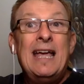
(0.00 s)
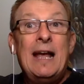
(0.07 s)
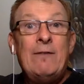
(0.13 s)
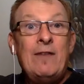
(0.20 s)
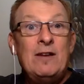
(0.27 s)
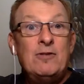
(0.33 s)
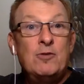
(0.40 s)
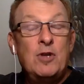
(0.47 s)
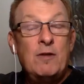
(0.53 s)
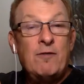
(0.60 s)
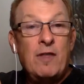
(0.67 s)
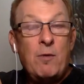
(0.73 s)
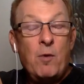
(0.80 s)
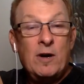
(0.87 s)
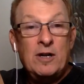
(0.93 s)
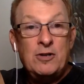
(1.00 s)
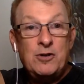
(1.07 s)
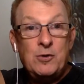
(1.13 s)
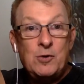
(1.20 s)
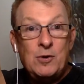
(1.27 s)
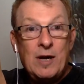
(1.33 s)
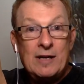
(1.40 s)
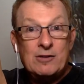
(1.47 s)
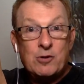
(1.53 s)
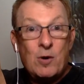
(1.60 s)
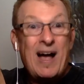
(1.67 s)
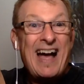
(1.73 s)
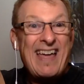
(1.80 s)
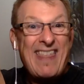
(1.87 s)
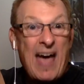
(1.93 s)
If they if they want to do a,
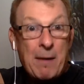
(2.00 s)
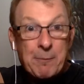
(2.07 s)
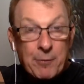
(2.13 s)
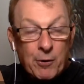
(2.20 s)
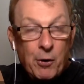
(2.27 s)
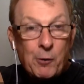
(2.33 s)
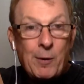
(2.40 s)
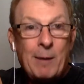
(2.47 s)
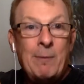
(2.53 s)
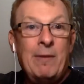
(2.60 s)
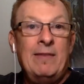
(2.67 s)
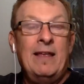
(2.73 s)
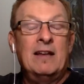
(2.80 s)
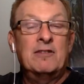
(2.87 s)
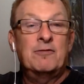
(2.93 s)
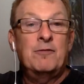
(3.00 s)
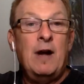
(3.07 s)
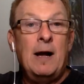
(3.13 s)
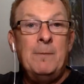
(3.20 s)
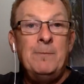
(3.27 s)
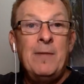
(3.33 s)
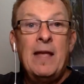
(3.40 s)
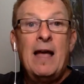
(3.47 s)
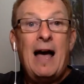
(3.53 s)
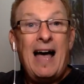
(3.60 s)
try that program that that's from,